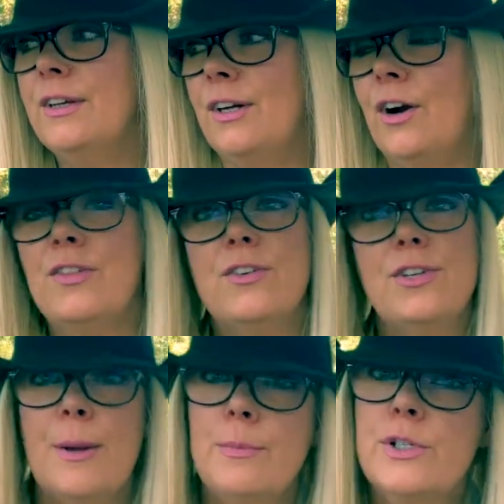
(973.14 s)
Are there
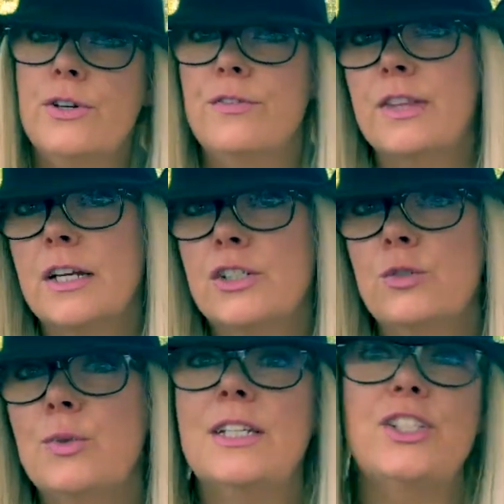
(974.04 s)
temperature
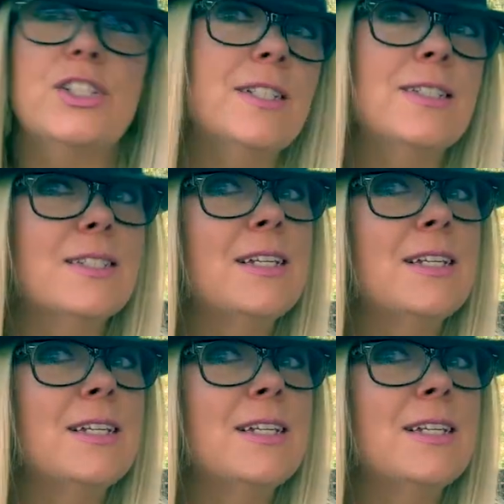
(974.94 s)
fluctuations?